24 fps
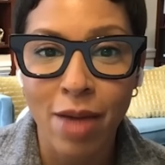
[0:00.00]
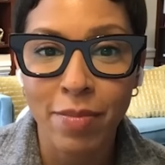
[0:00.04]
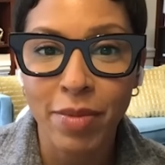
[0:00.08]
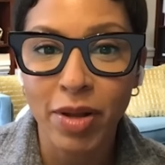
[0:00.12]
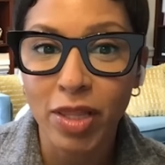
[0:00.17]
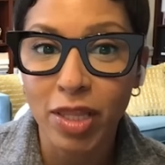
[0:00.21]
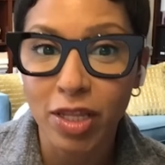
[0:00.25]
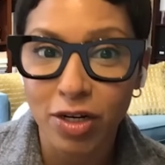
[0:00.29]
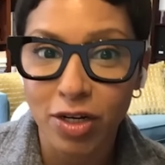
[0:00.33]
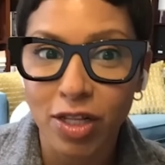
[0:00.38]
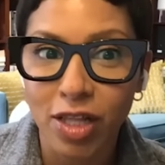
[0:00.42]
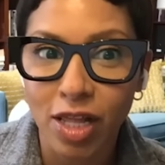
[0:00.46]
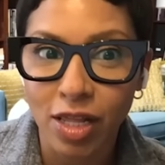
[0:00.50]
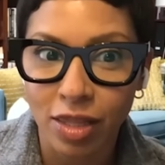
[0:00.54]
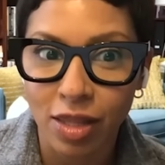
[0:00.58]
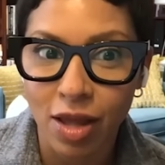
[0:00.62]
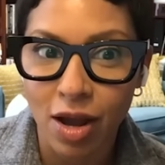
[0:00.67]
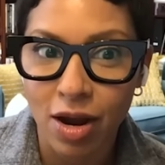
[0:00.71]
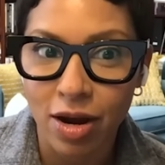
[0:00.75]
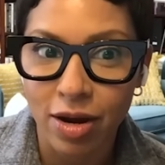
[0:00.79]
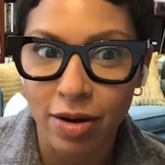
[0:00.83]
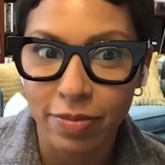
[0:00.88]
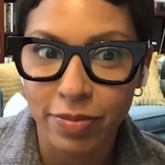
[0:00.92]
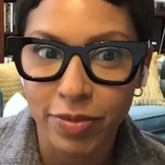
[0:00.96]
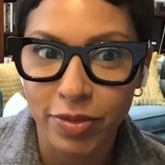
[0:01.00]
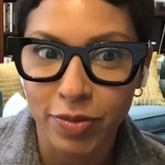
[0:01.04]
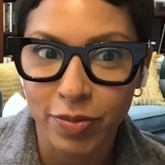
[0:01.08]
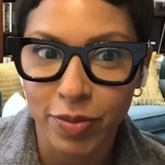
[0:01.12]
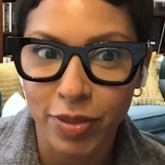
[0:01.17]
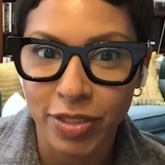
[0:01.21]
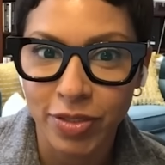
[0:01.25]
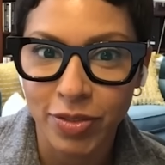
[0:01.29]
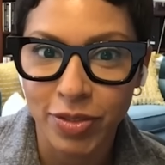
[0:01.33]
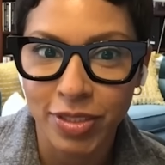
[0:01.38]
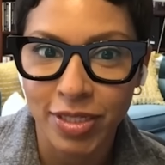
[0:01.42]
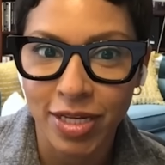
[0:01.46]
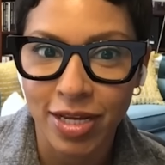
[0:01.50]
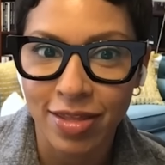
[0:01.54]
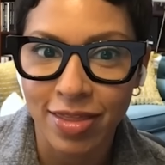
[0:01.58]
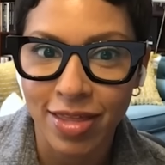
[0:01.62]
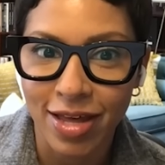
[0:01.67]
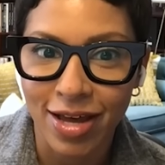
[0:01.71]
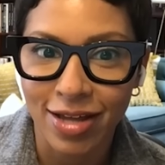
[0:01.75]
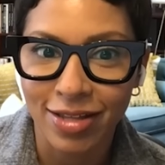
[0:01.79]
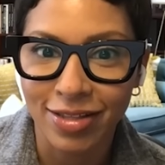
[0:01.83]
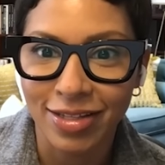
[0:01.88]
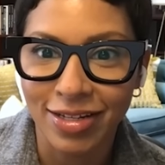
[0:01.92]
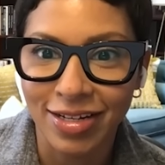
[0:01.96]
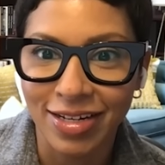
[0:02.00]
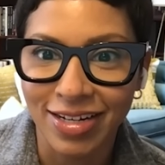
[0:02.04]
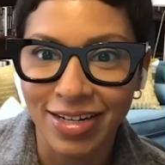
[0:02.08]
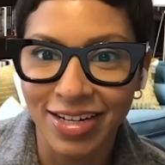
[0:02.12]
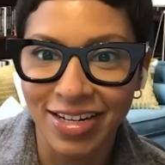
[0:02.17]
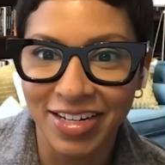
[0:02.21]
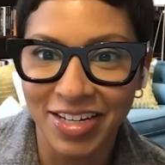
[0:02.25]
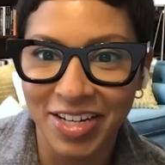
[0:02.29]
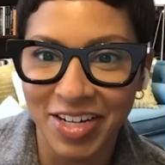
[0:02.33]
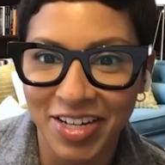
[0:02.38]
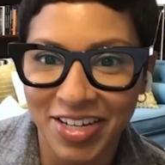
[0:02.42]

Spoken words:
I'm a little alarmed when you say that, Lee.